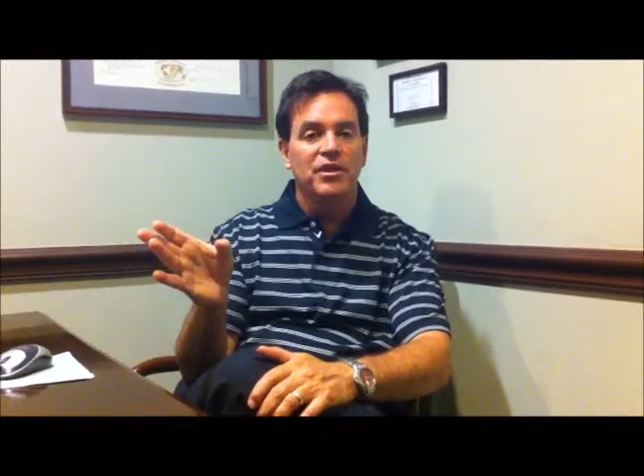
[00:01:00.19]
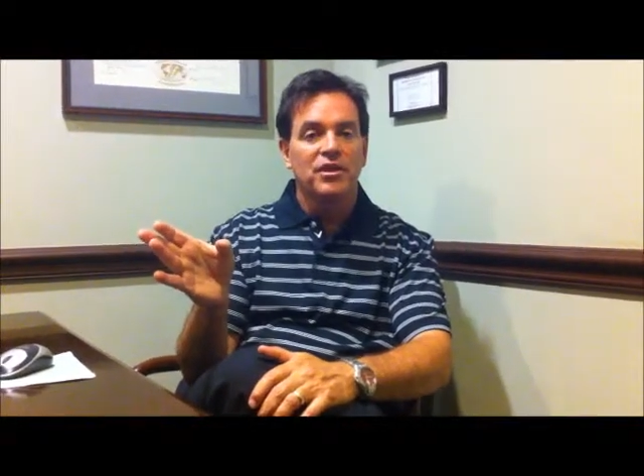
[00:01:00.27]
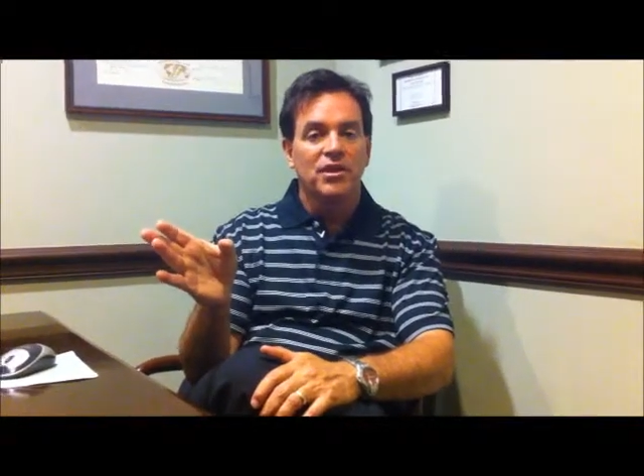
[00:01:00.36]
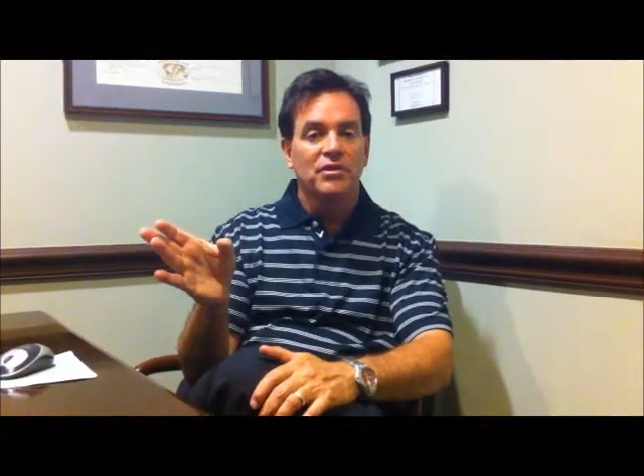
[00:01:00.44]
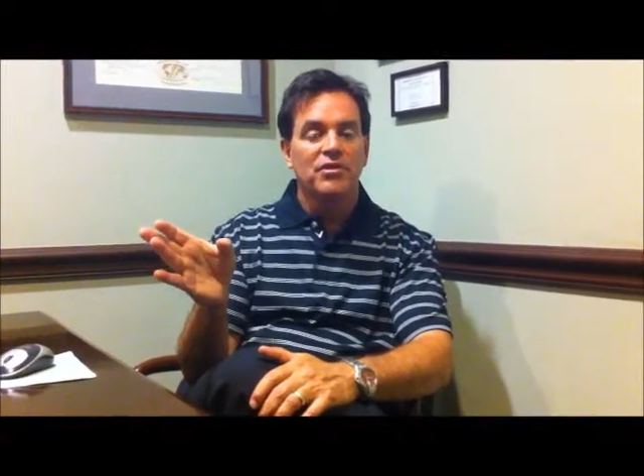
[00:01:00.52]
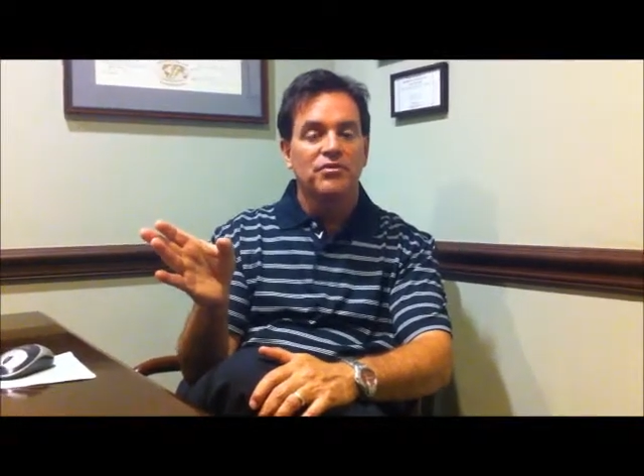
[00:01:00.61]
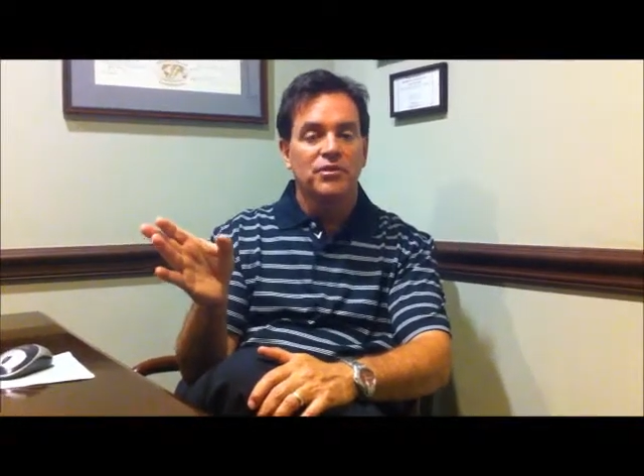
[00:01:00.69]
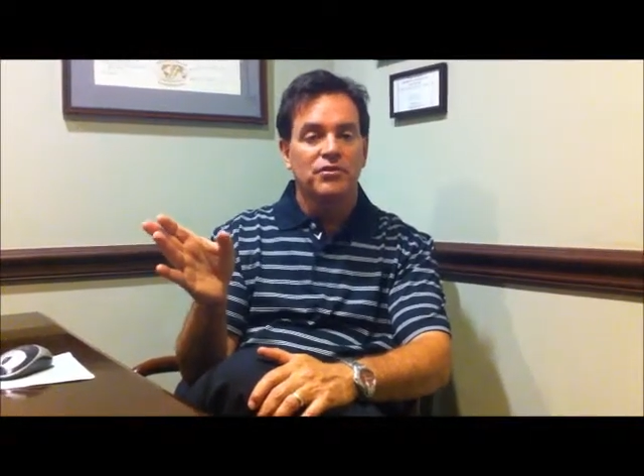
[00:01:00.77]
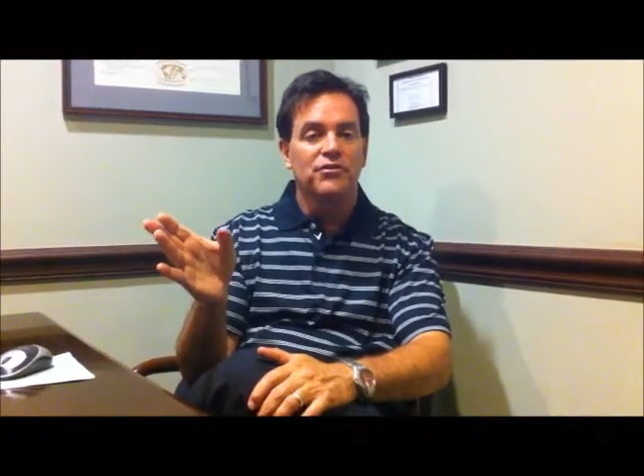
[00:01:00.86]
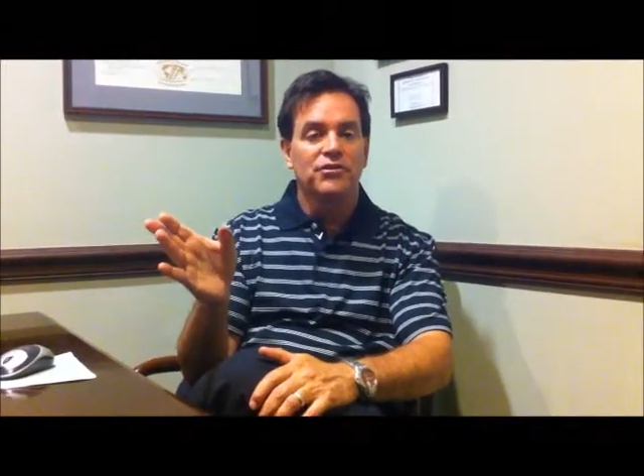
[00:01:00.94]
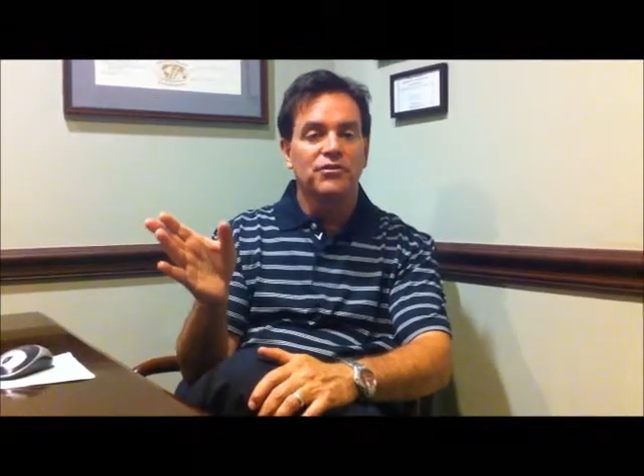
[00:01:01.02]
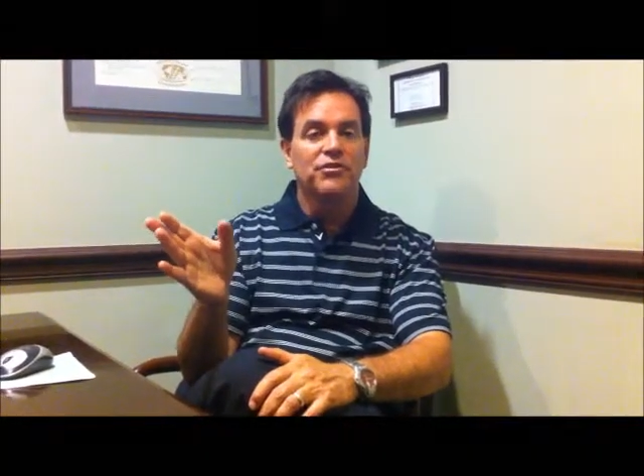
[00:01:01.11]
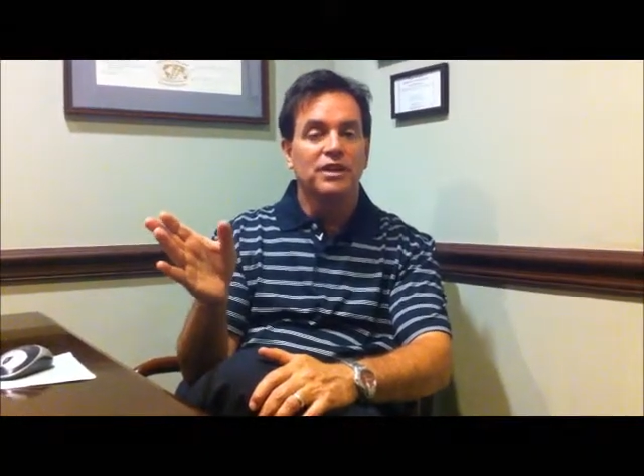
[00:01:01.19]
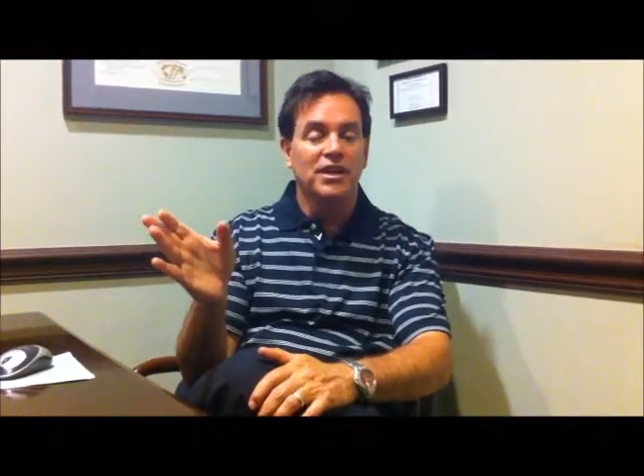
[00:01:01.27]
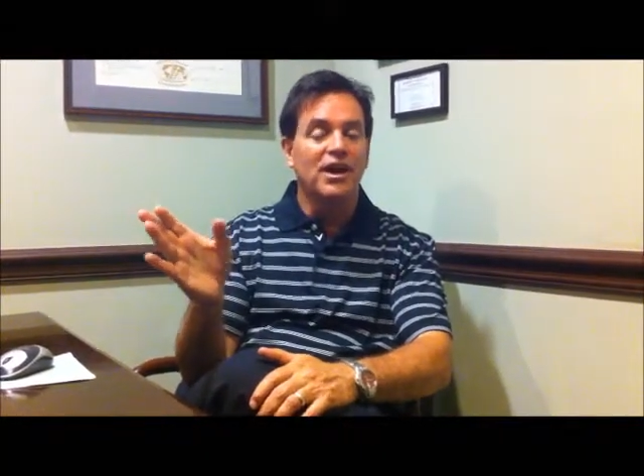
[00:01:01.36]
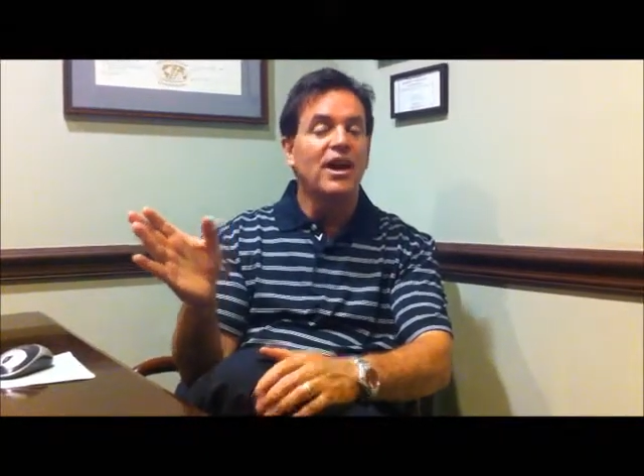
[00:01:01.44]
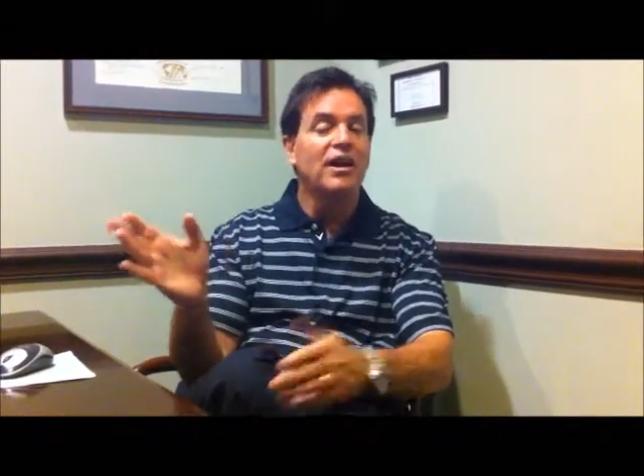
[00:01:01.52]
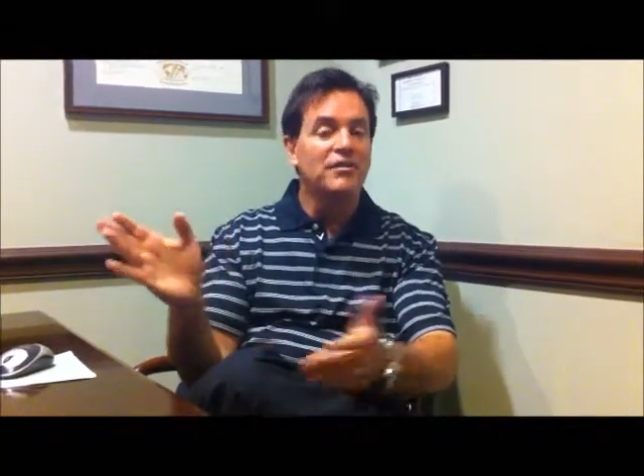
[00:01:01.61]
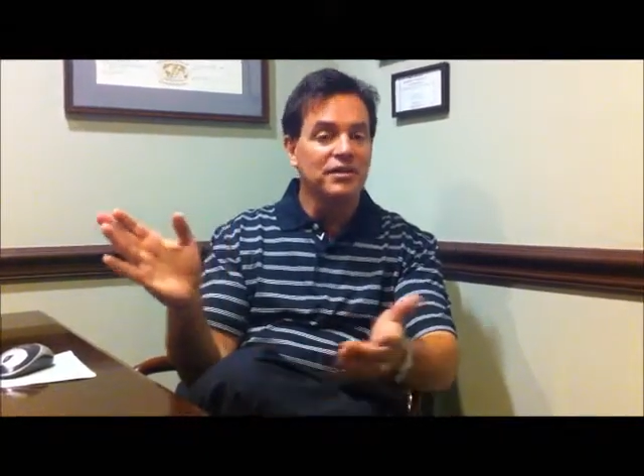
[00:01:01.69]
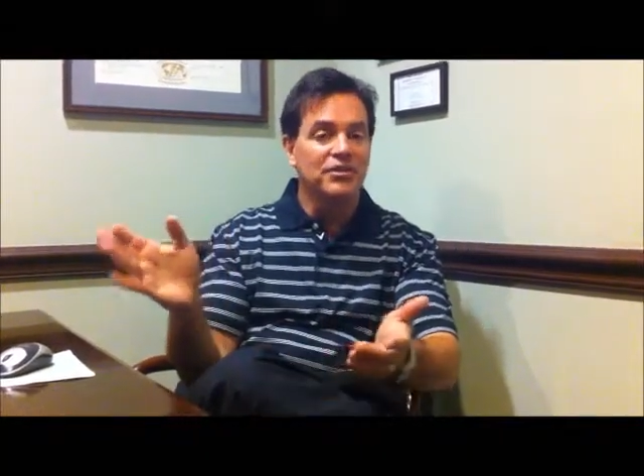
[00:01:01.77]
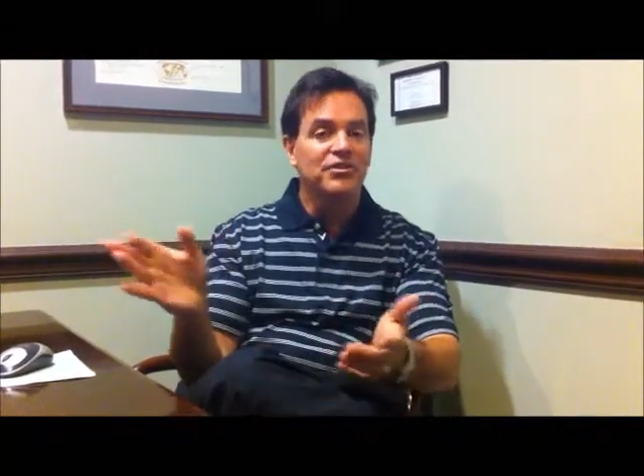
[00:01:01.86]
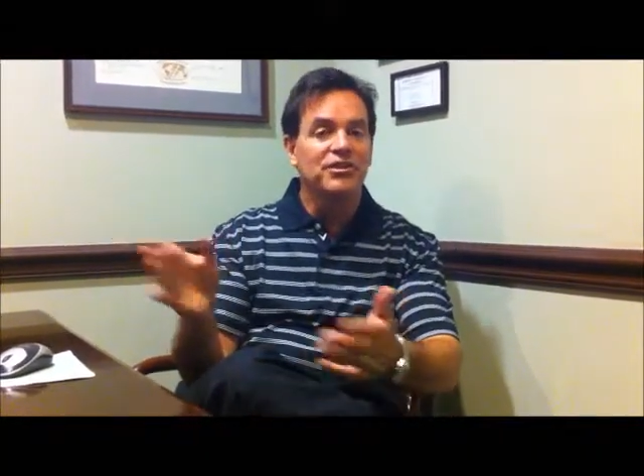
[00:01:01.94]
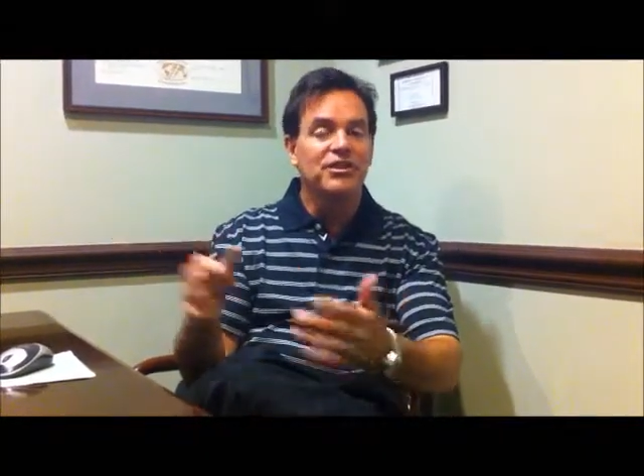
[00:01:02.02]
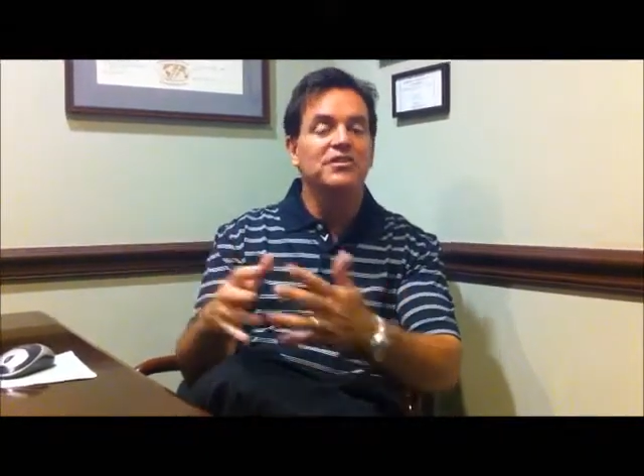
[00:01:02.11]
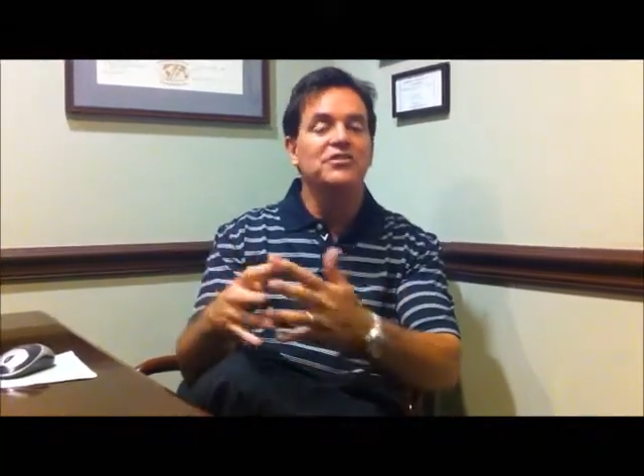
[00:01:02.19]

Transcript: you know, the first thing obviously